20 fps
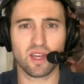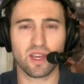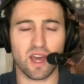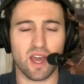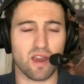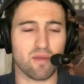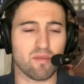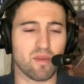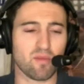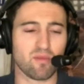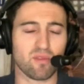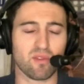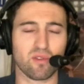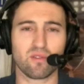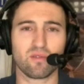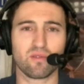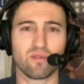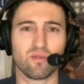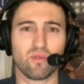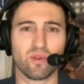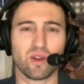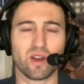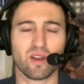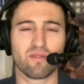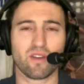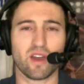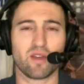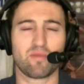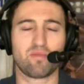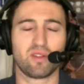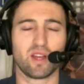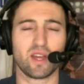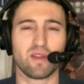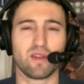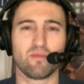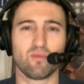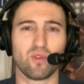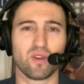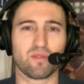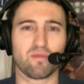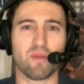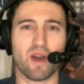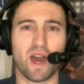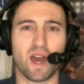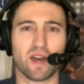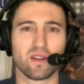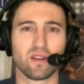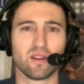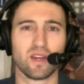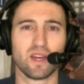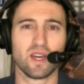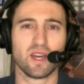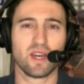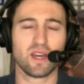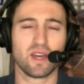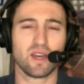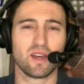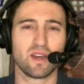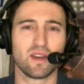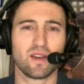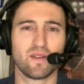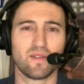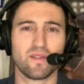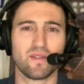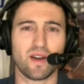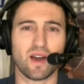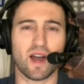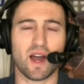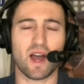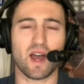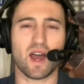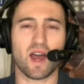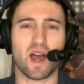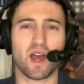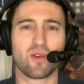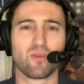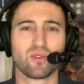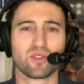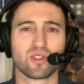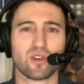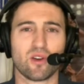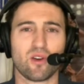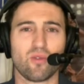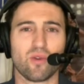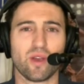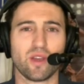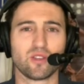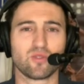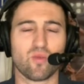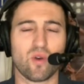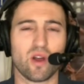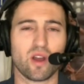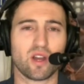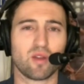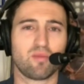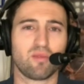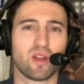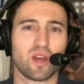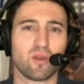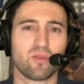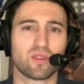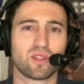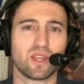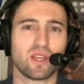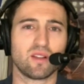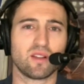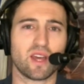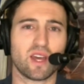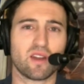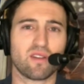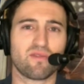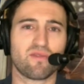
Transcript: I remember whenever I played with Madden, I, I was always wanting to play with the Atlanta